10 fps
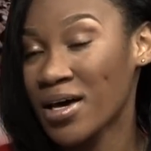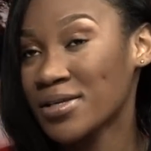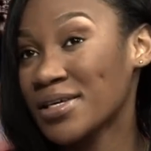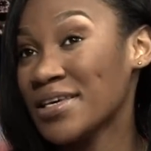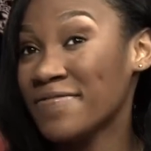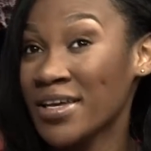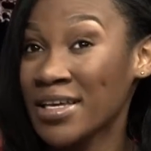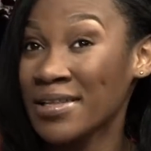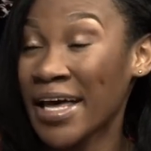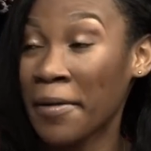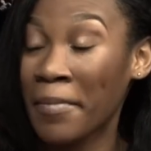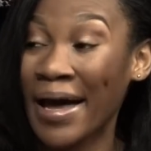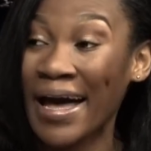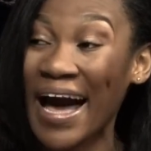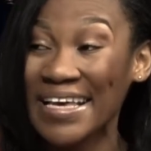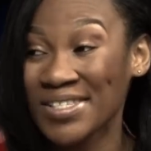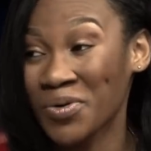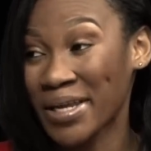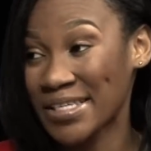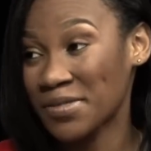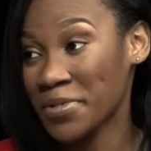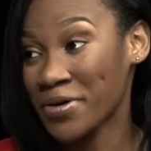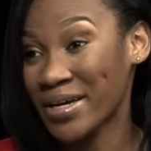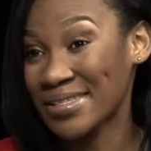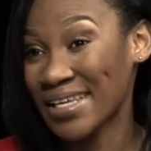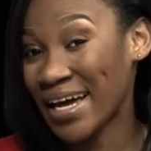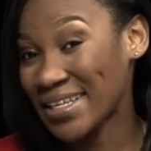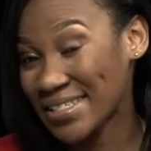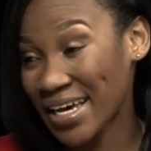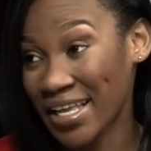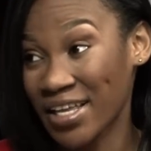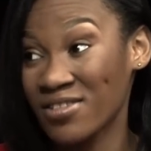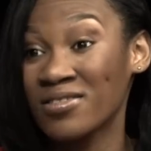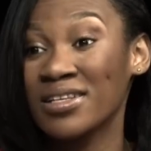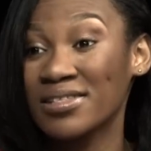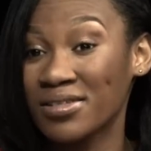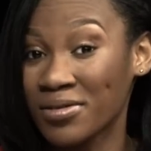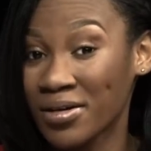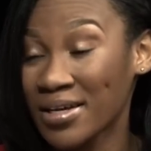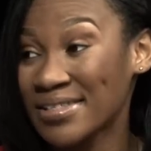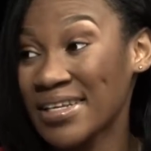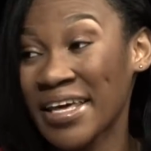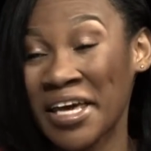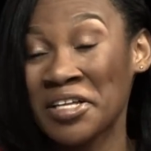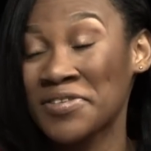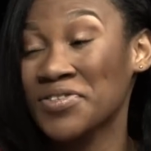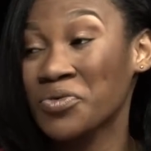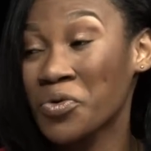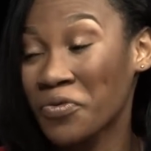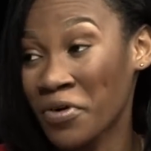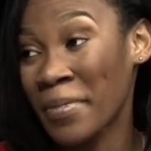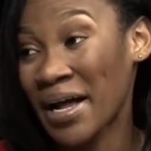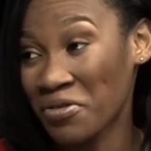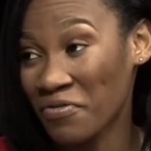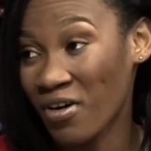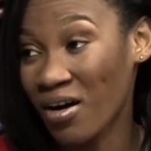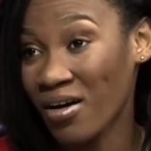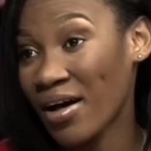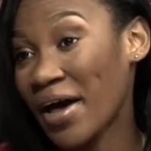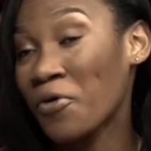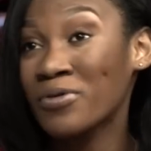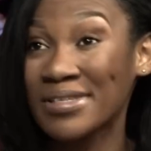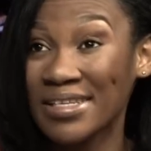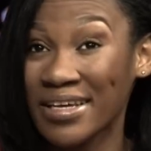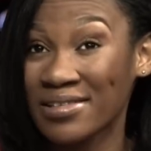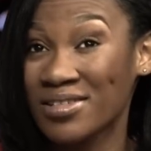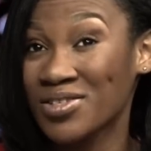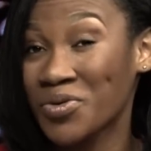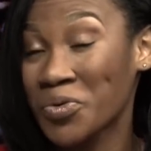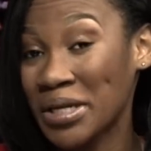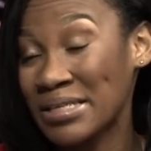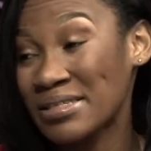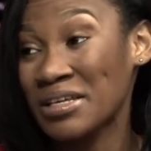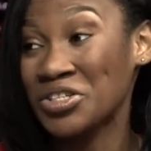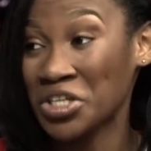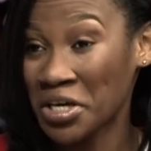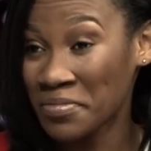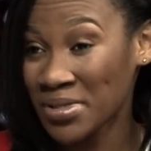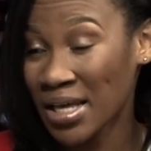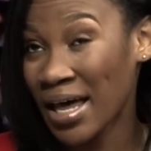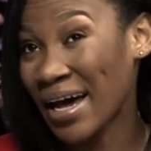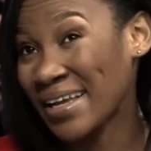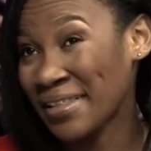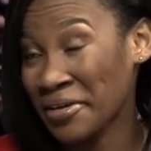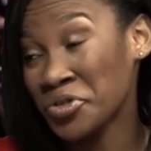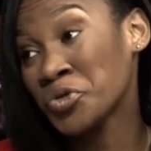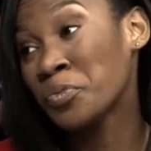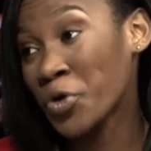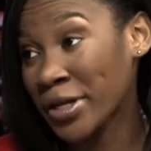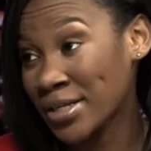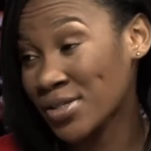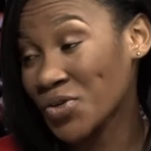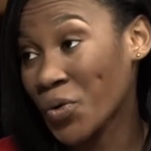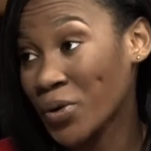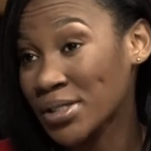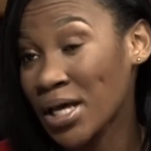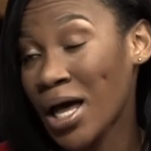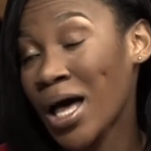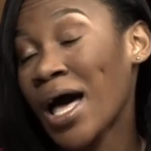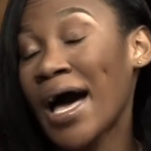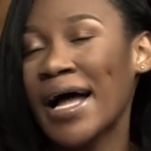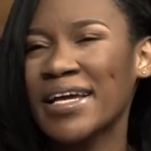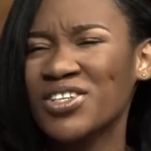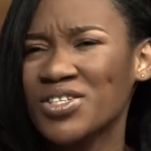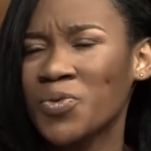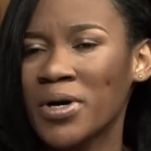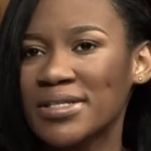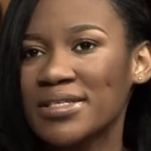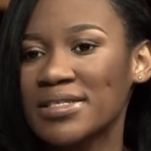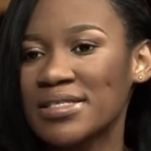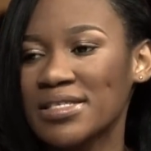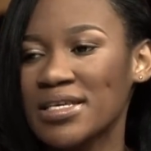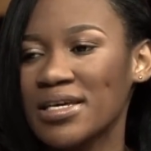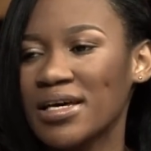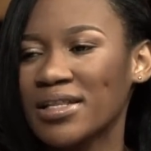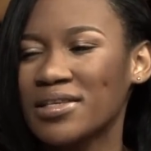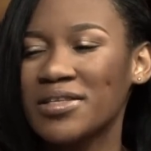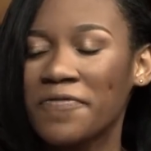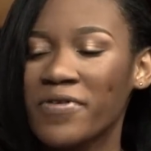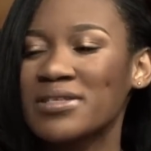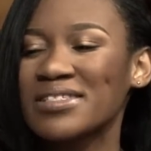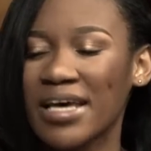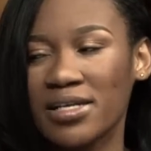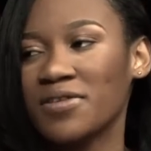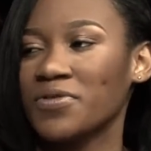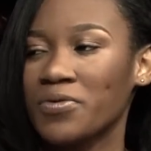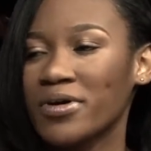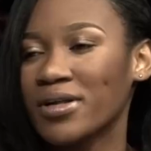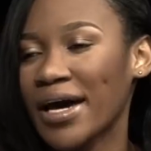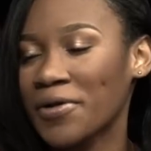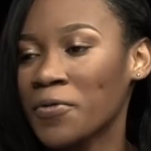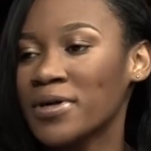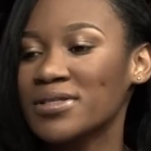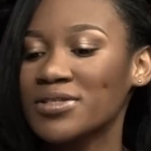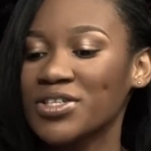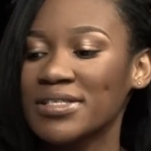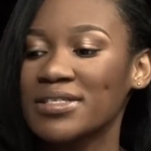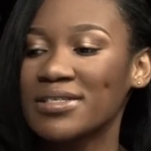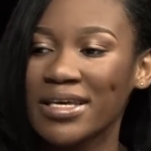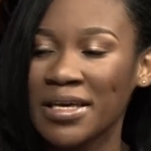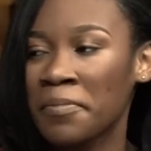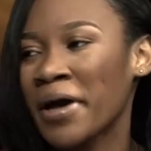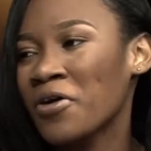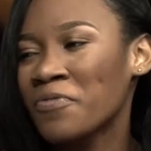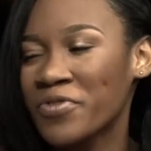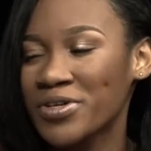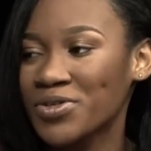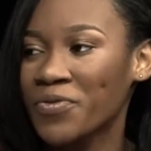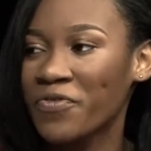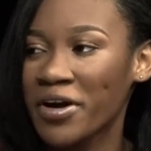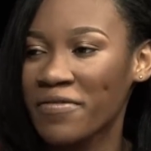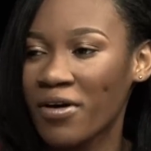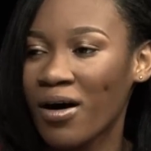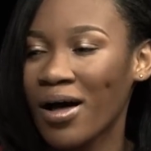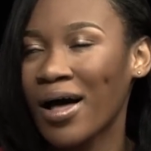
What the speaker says: So even in like my high school experience, I decided not to select any school from Hanover. I only selected school in St. James and I think 2 boarding schools. And I just wanted to see the different sides of the world. I don't want to just stick in my comfort zone forever.